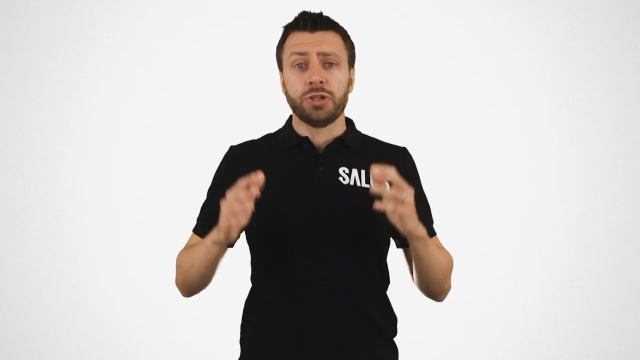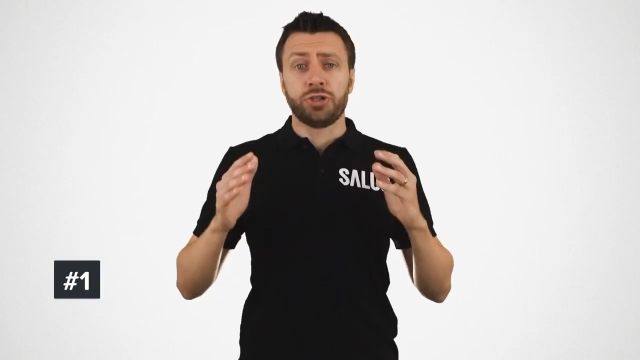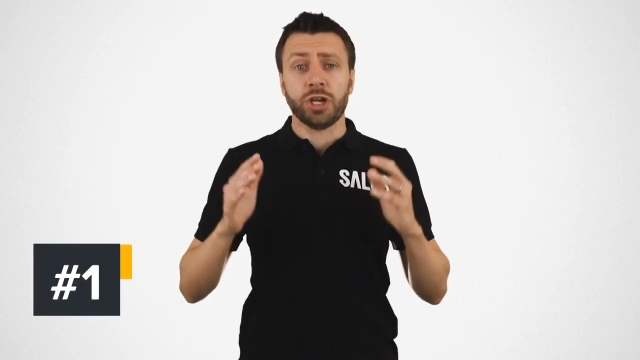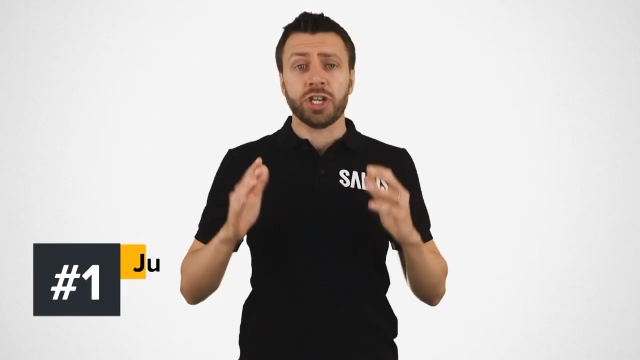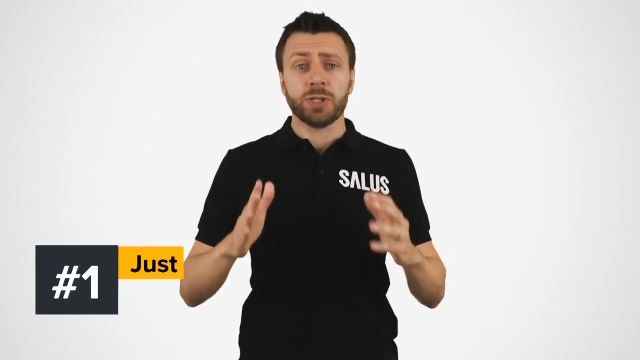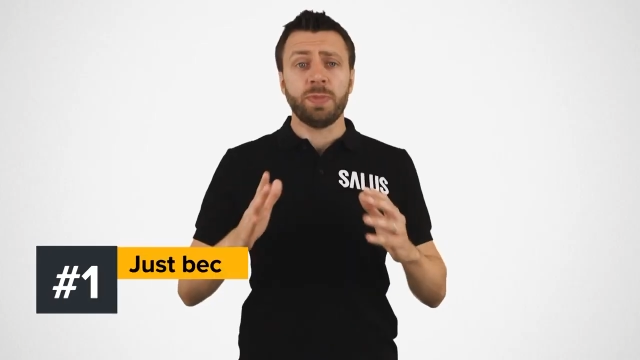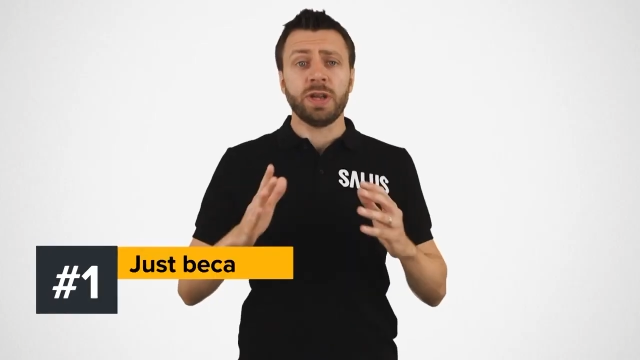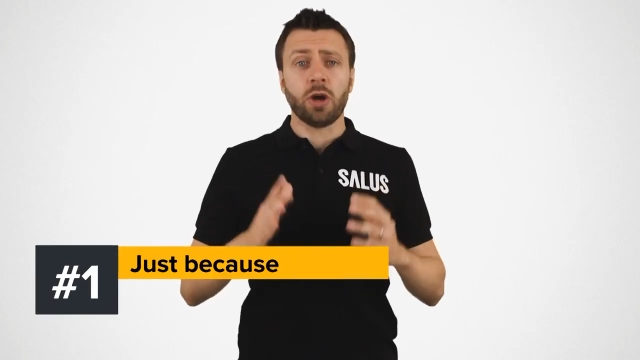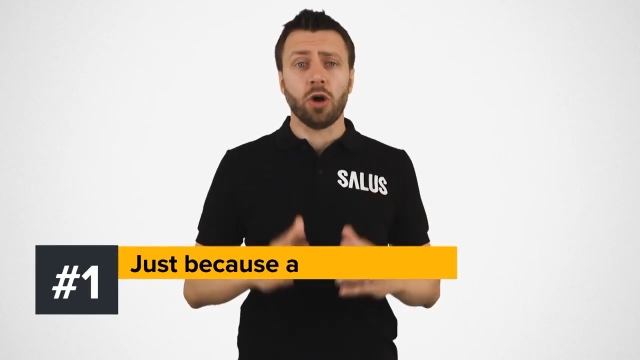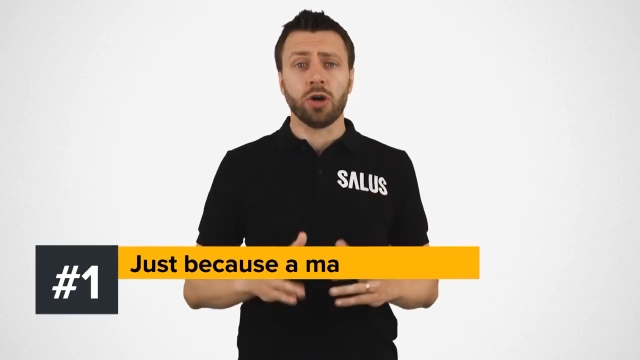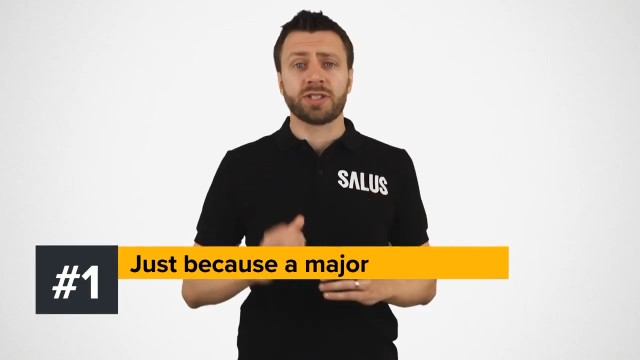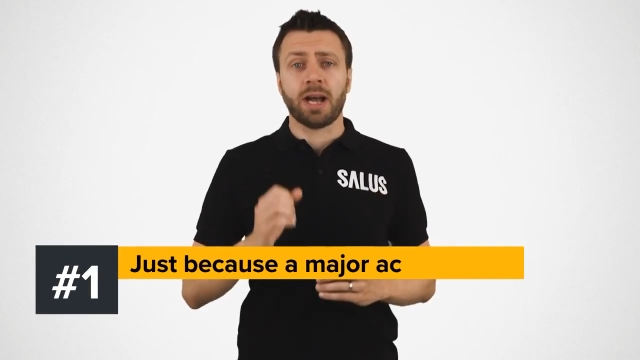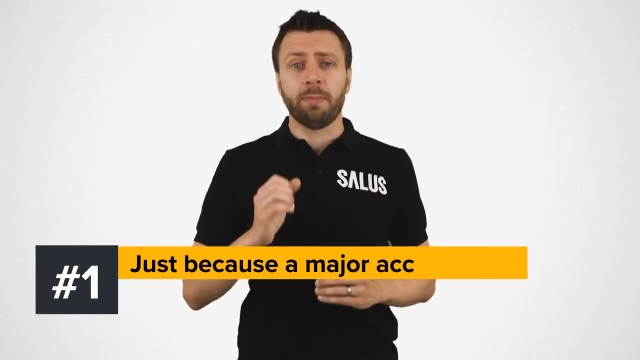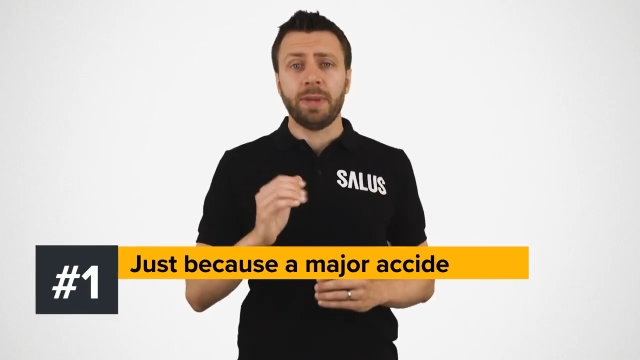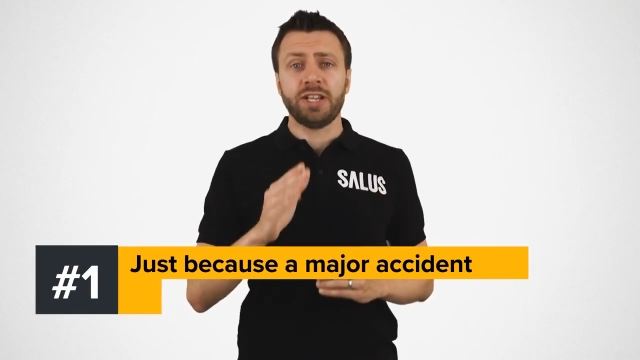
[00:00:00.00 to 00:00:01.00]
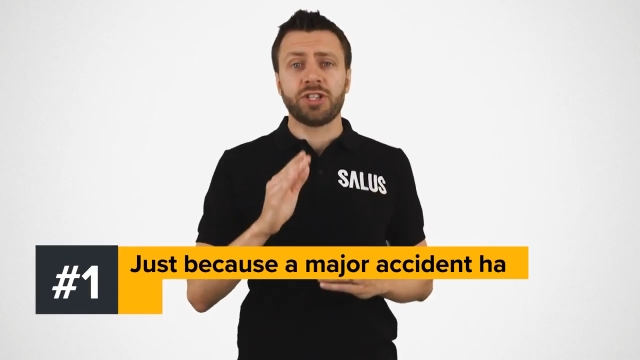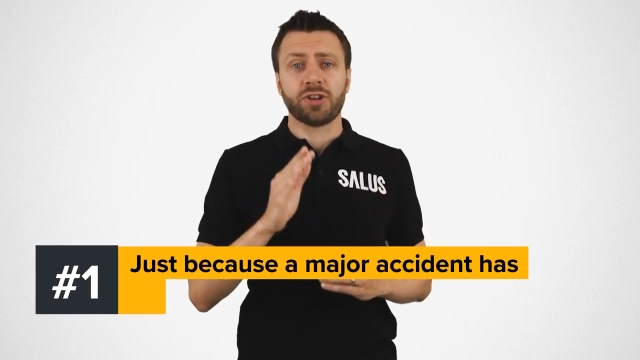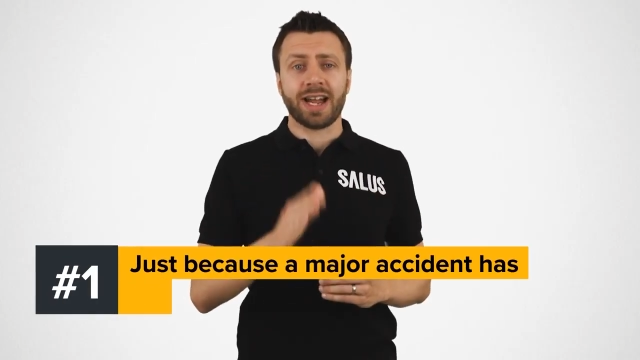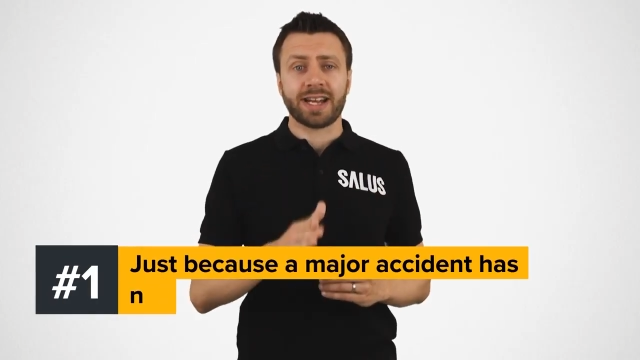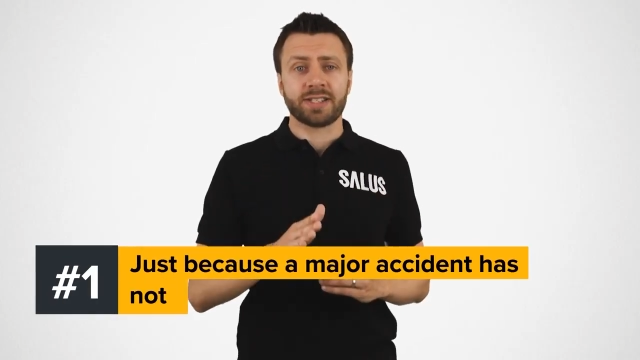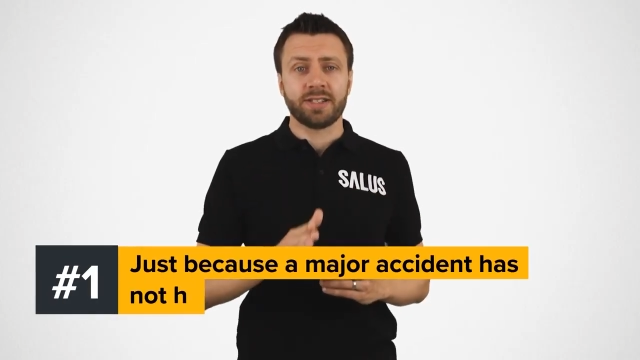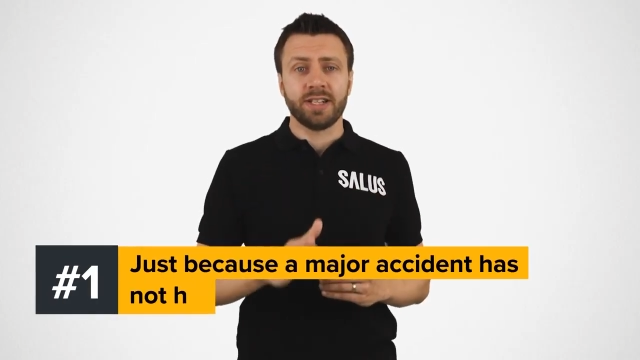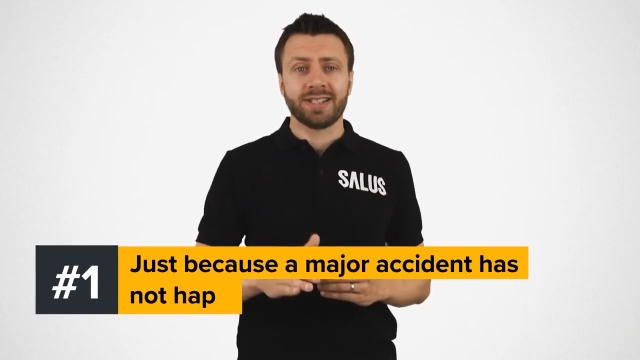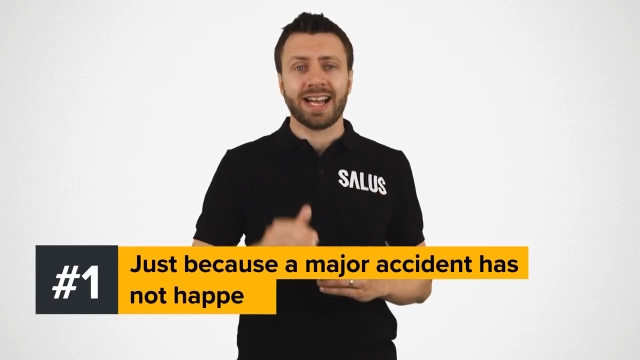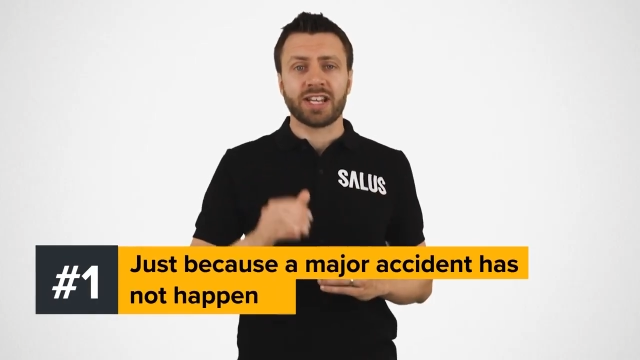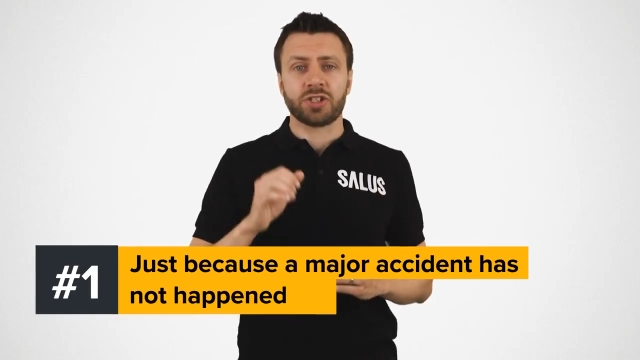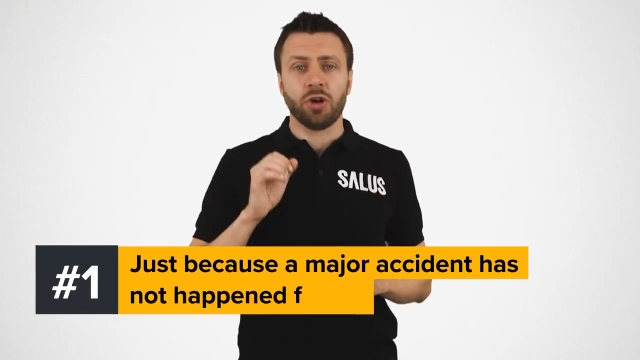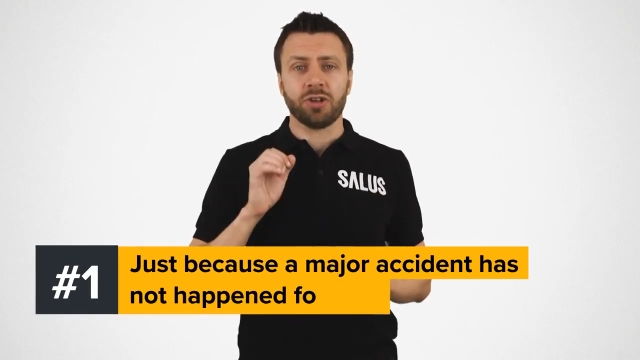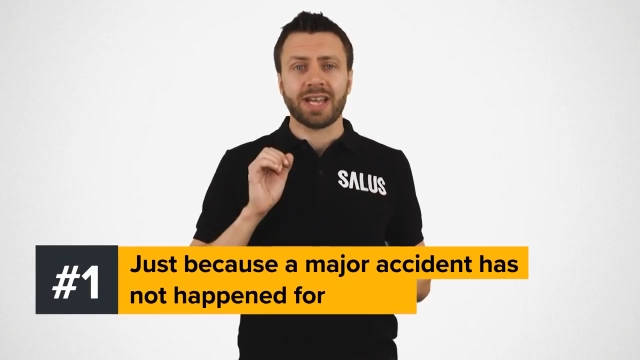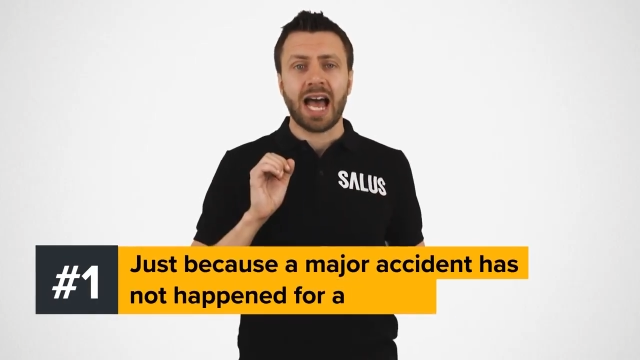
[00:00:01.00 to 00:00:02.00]
Just because a major accident
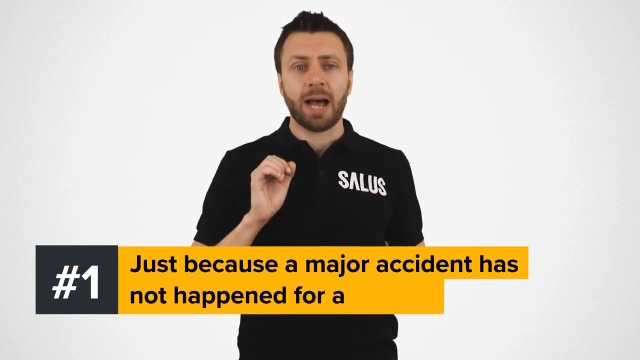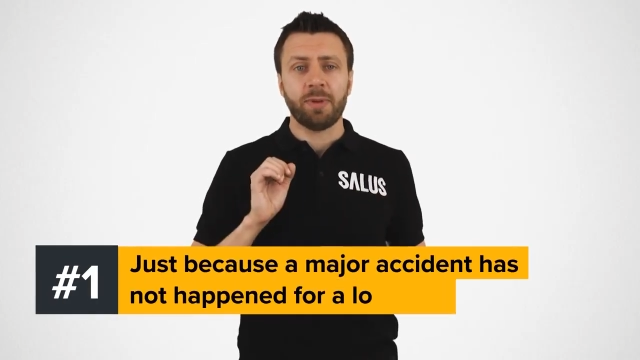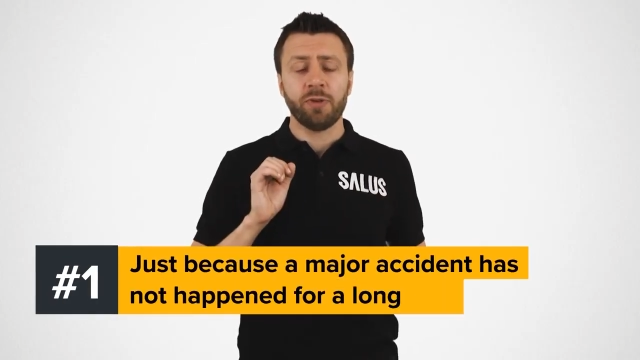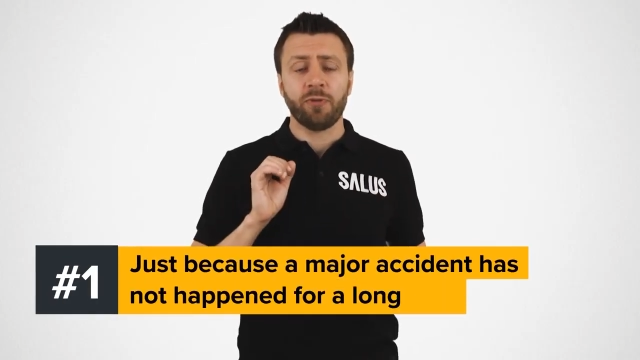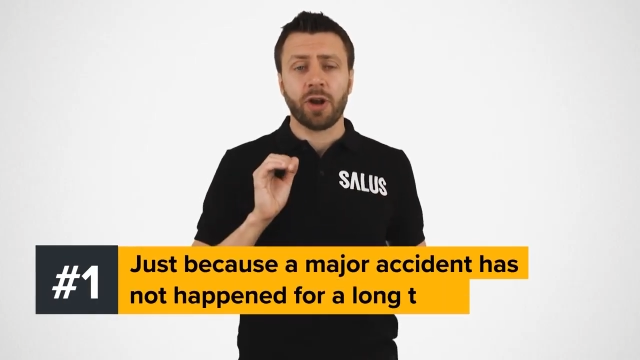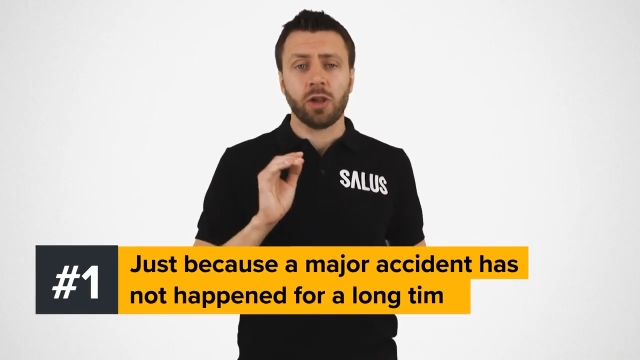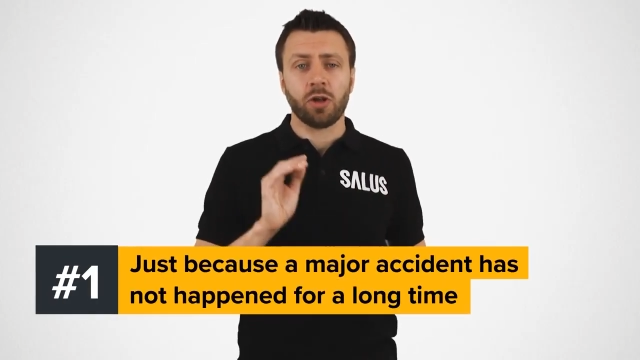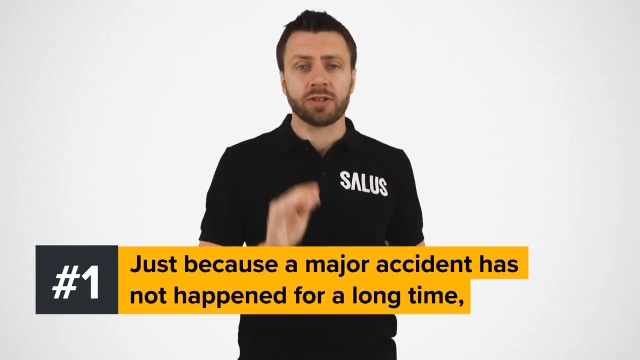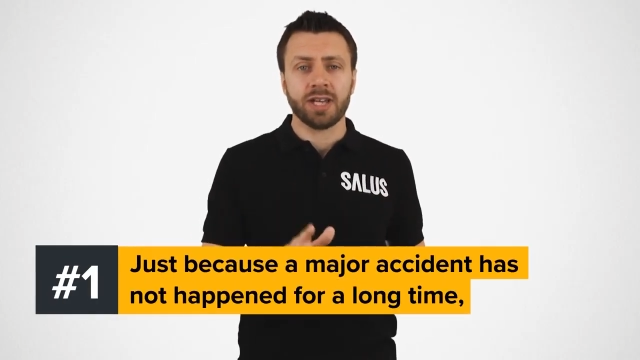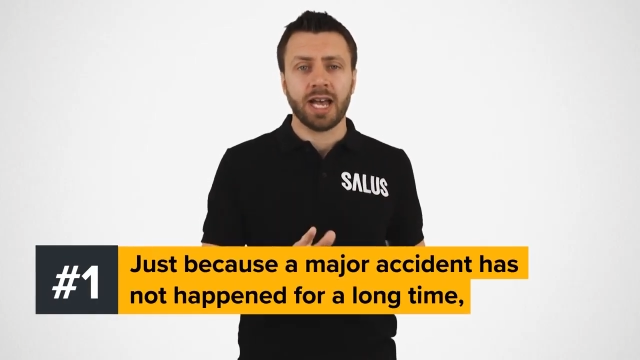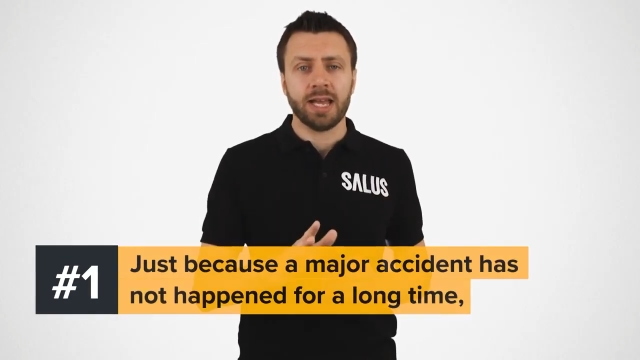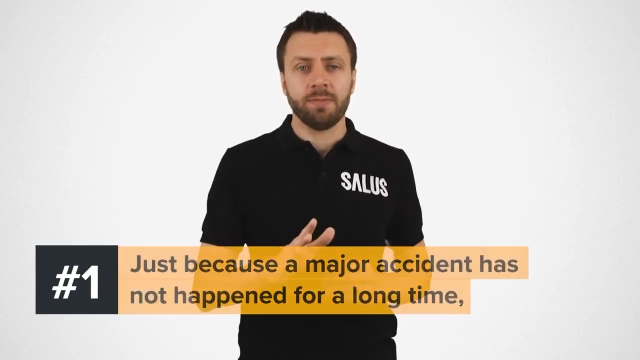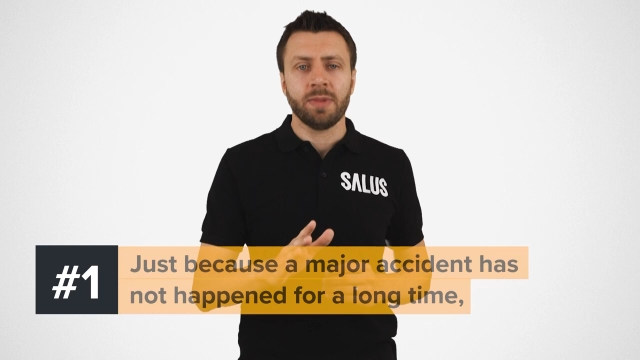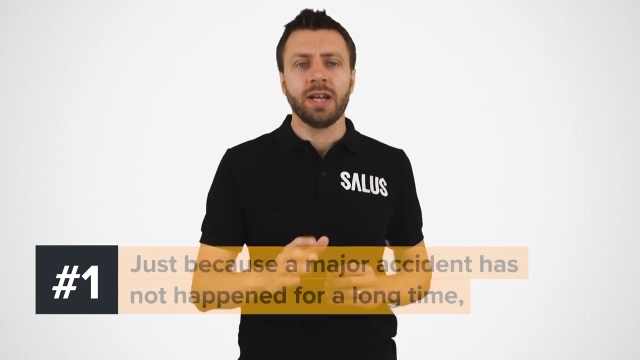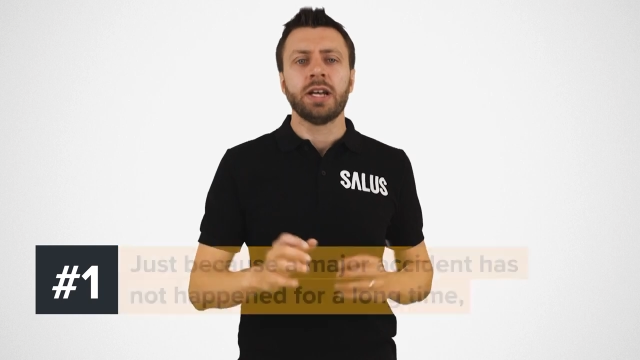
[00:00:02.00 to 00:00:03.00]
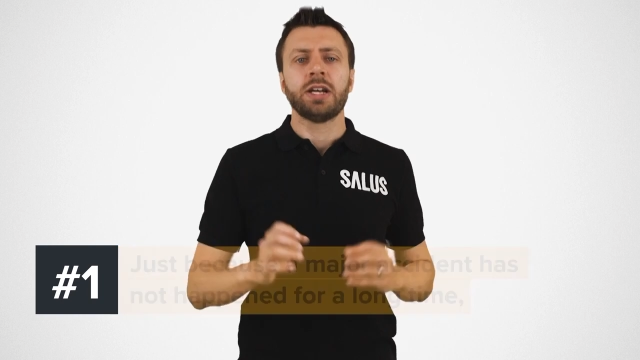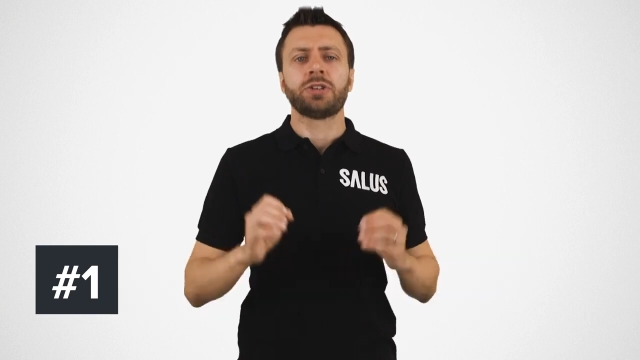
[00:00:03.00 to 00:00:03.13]
has not happened for a long time